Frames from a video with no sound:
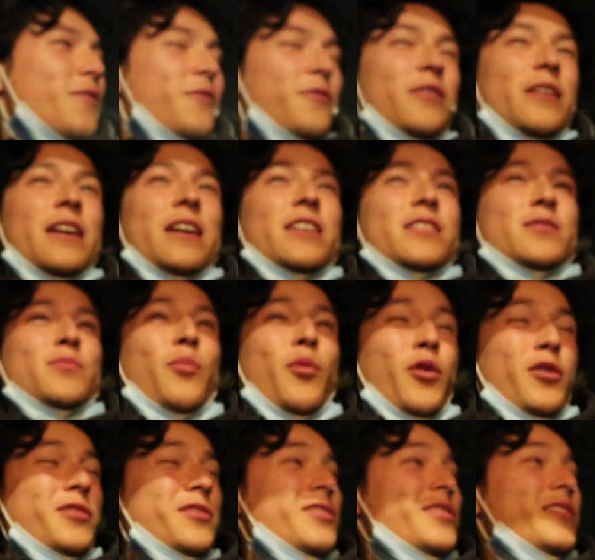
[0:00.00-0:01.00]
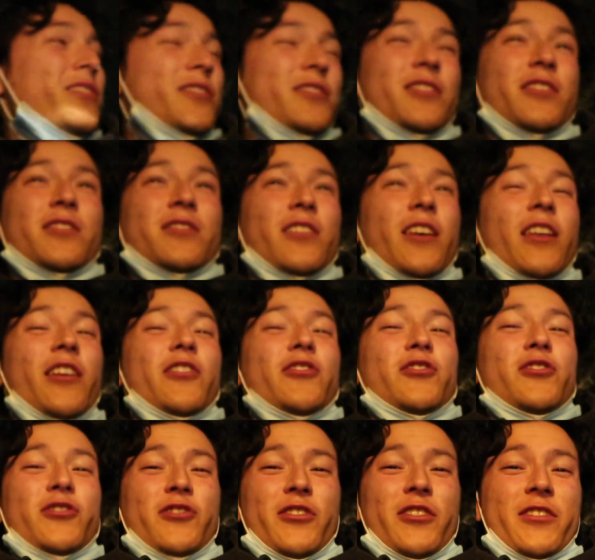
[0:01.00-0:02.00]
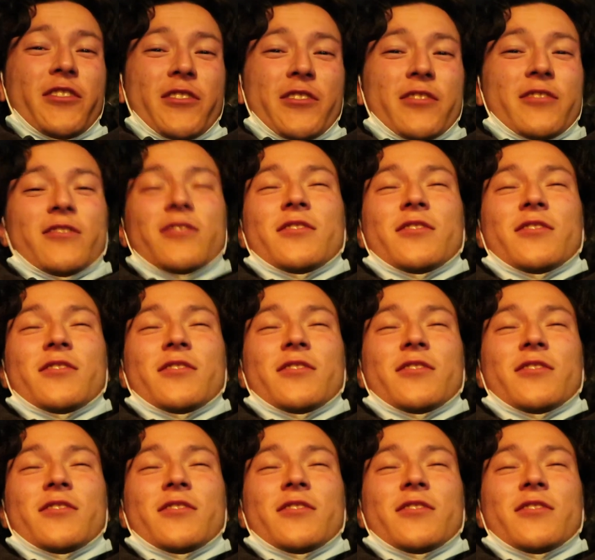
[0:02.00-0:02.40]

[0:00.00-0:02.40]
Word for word: Why? It's poison because it's energy drink? I've